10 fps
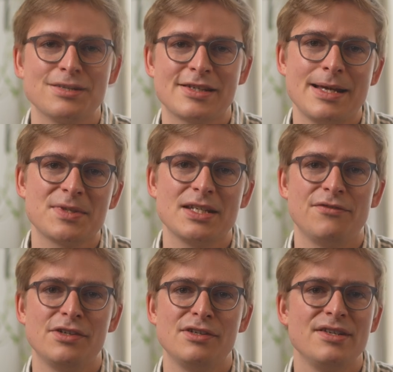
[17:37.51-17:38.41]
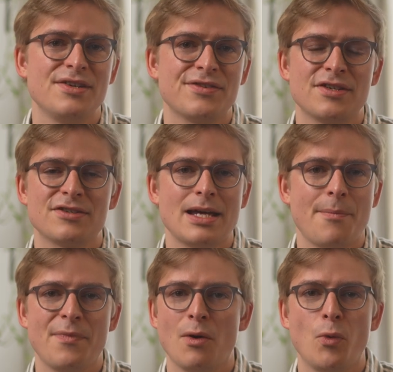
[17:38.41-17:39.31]
Step 7 is the
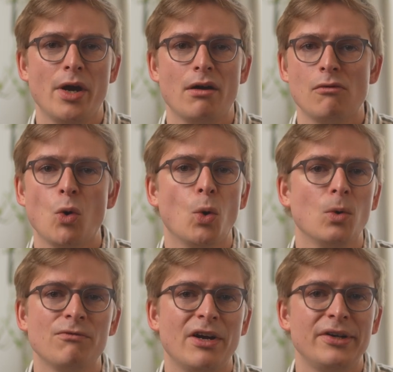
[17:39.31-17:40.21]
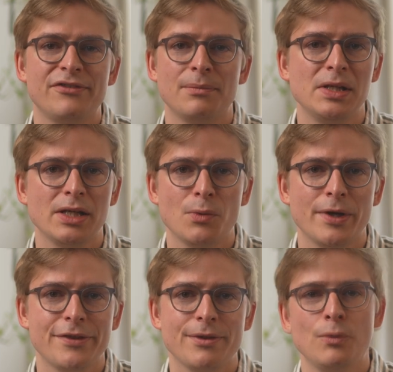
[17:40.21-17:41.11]
step that we're all very familiar
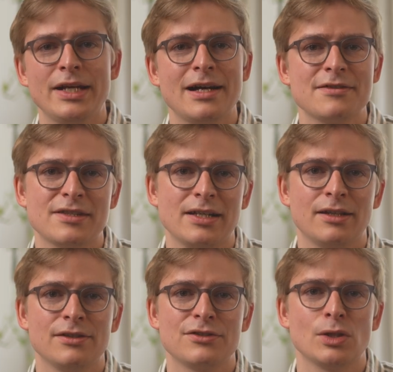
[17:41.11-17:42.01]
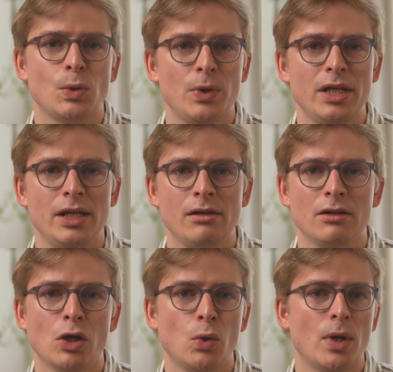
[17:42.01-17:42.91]
with. We get sick, so we
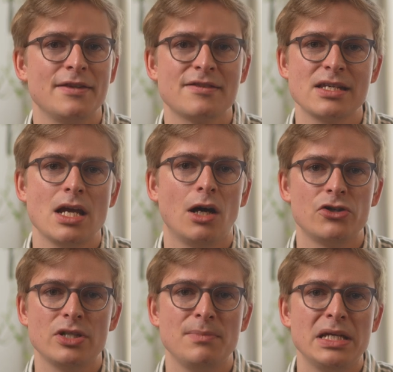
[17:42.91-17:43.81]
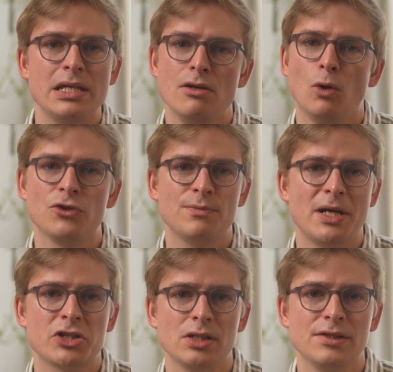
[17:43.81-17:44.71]
go and see our GP or
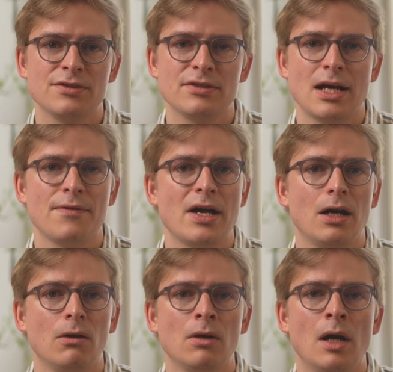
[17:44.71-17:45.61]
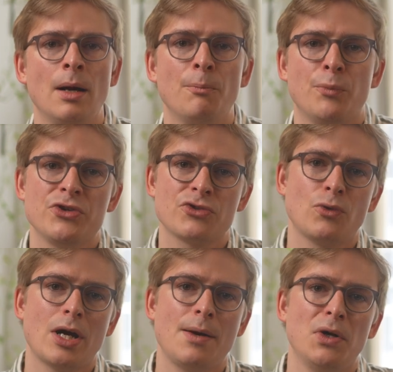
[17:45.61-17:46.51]
specialist and they'll
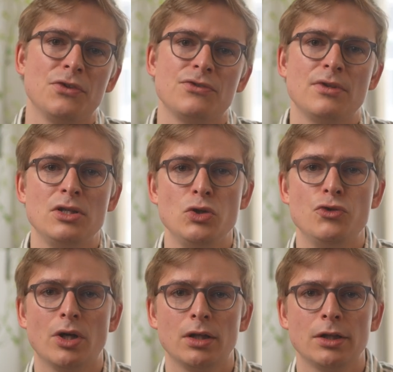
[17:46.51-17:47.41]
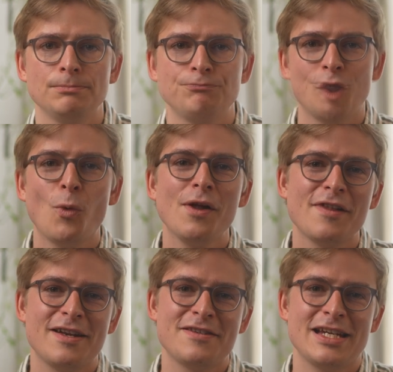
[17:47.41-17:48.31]
prescribe us the new drug. We'll
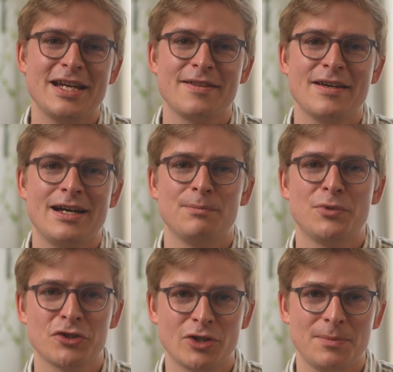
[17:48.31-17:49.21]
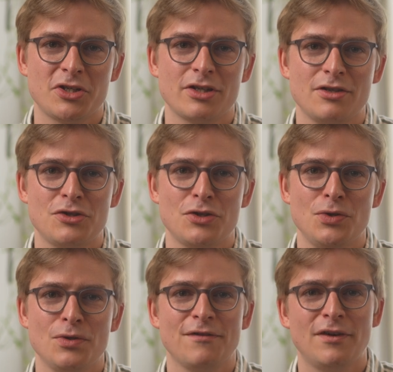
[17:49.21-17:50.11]
then take that prescription
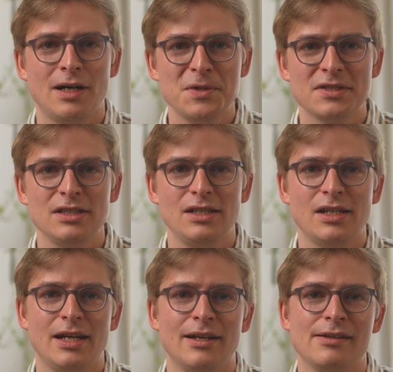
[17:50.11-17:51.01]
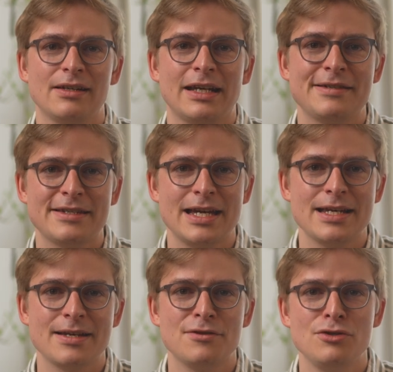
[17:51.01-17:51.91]
to the pharmacy and can
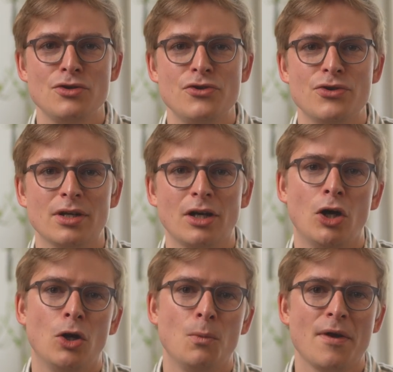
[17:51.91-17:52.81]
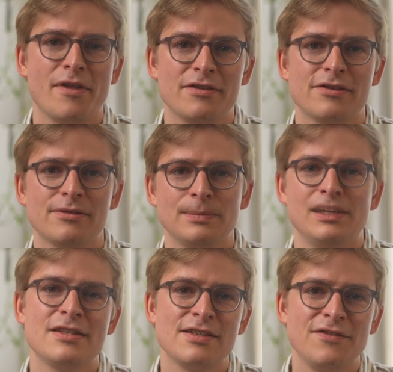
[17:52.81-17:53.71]
take the new drug home with us.
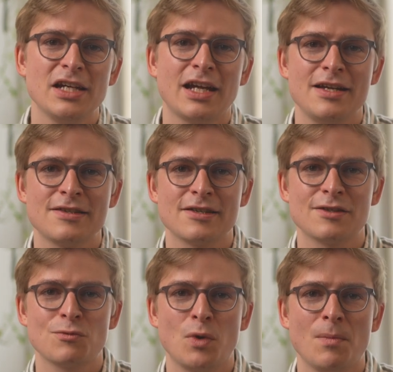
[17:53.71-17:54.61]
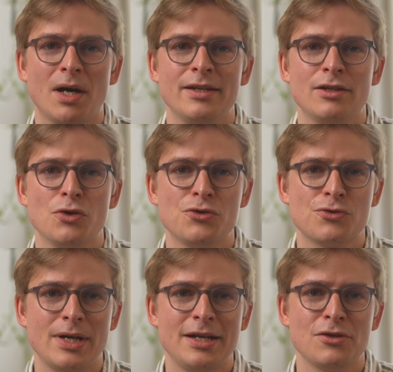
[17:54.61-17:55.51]
In severe cases, we might go
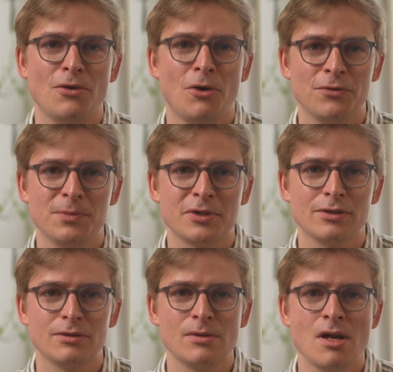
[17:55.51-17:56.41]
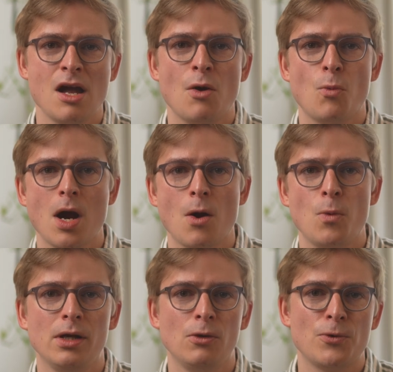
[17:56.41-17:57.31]
straight to the hospital, where
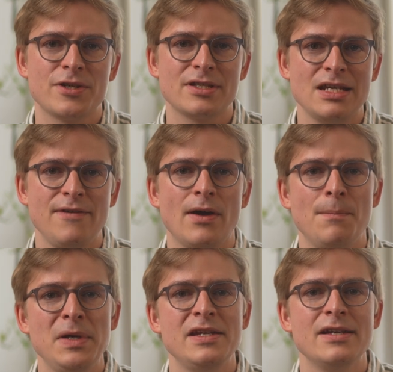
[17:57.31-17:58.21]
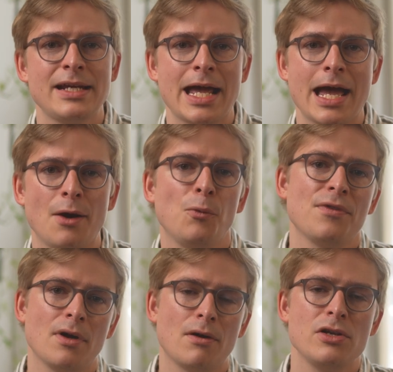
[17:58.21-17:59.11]
we'll receive immediate care
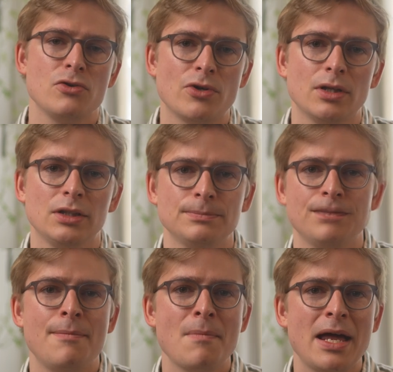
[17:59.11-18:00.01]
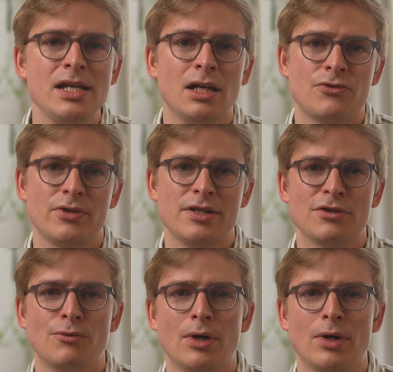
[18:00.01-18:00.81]
with our new drug. In many countries